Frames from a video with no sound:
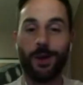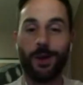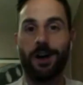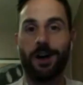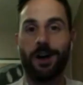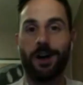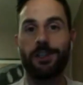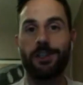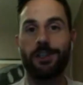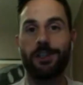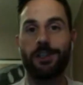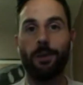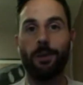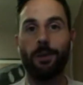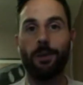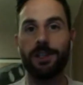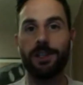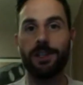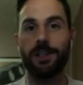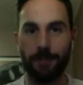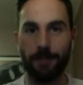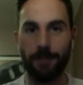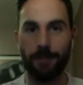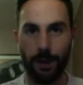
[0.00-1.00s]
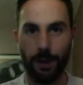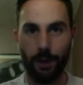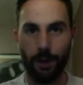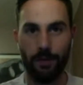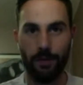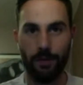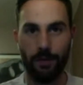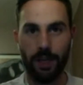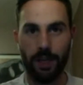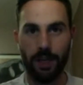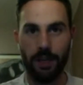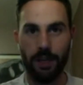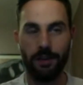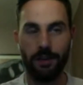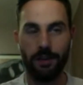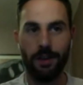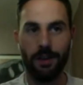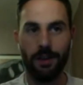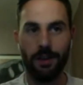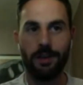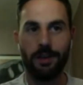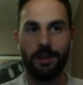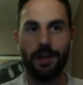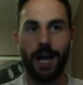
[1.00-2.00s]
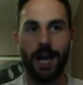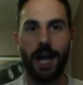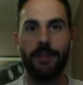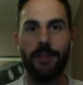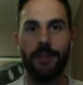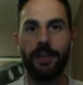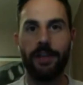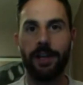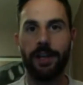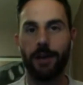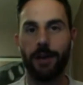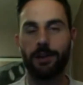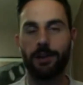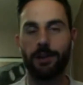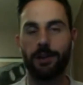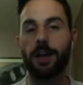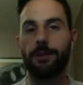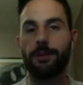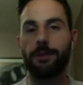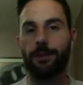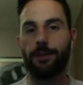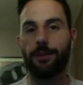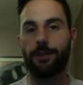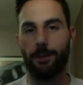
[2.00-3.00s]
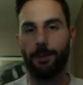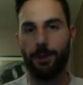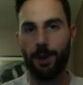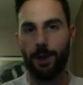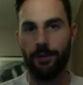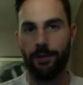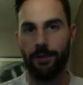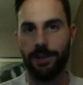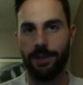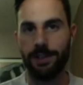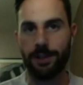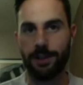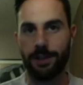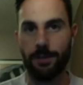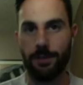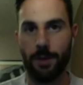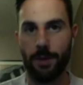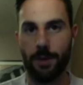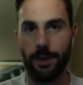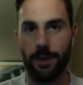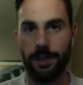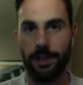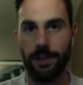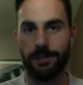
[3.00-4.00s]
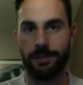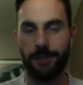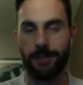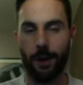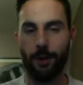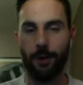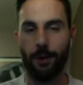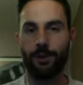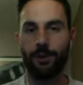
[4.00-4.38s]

she goes on. She wins the POV, and then now it's time for the POV ceremony.